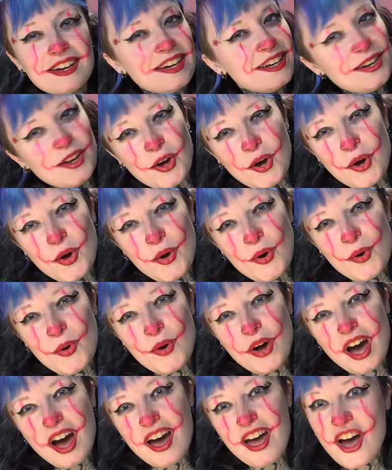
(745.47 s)
I
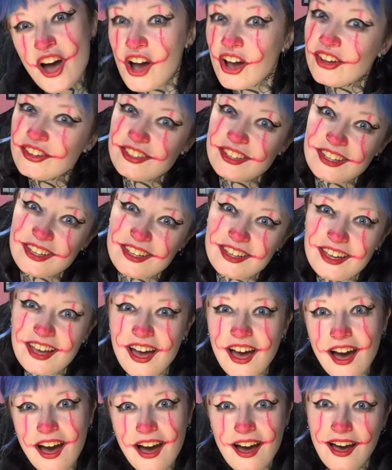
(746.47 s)
know, I heart D,
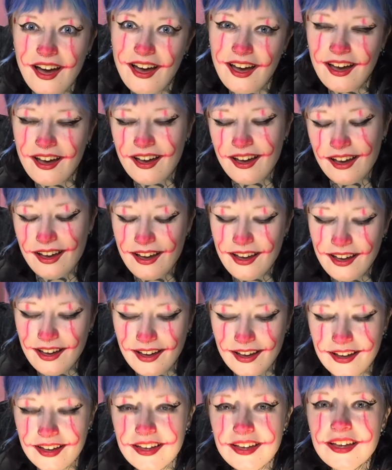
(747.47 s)
ha ha ha
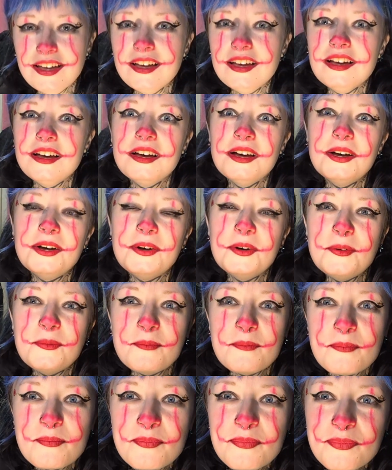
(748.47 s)
ha
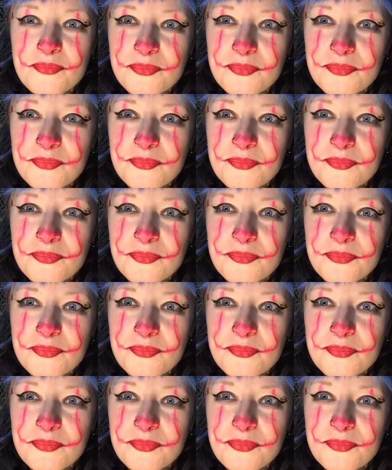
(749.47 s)
ha.